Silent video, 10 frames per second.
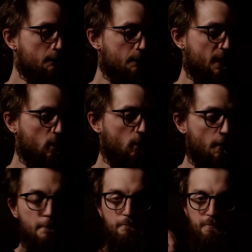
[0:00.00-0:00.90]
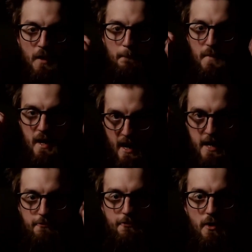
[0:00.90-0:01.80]
Or my
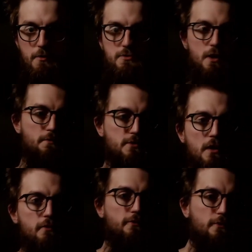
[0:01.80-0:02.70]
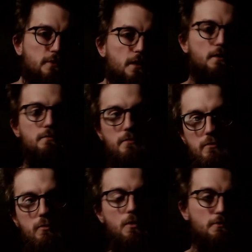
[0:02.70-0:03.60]
headphones, I'm just kind of,
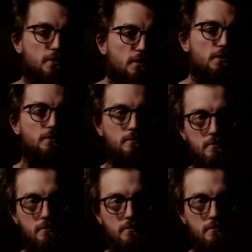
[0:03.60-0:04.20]
wandering along,